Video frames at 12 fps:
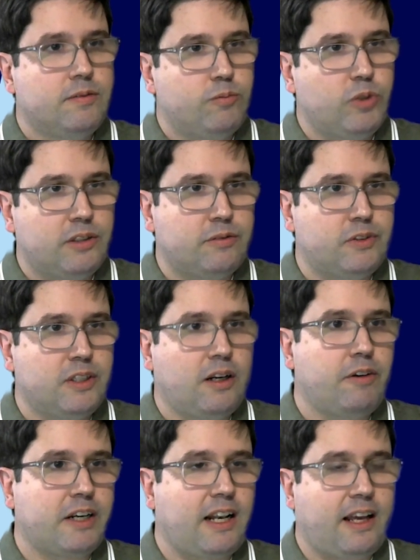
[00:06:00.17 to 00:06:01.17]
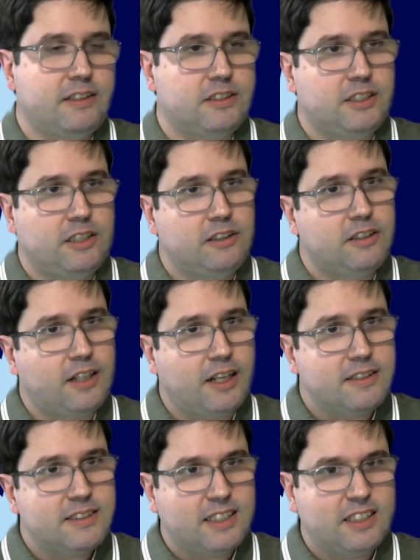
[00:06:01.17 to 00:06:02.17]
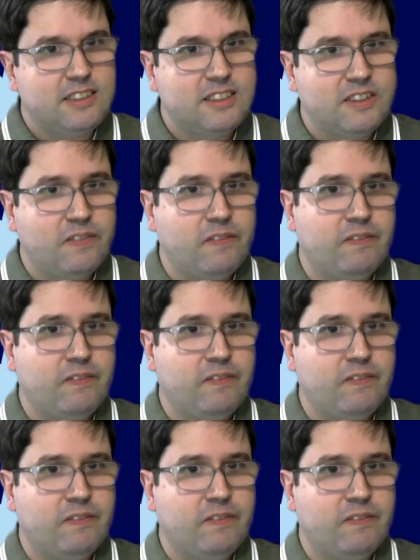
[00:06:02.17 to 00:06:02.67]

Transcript: one of our clients here in the United States.